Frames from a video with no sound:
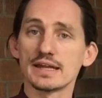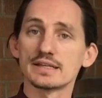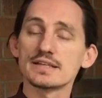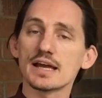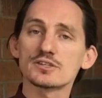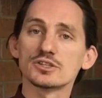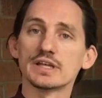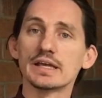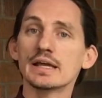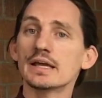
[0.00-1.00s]
It's
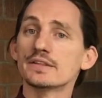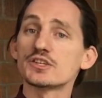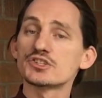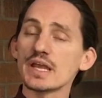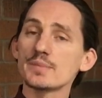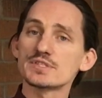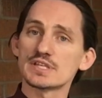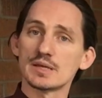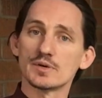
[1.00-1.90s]
actually the shame schema.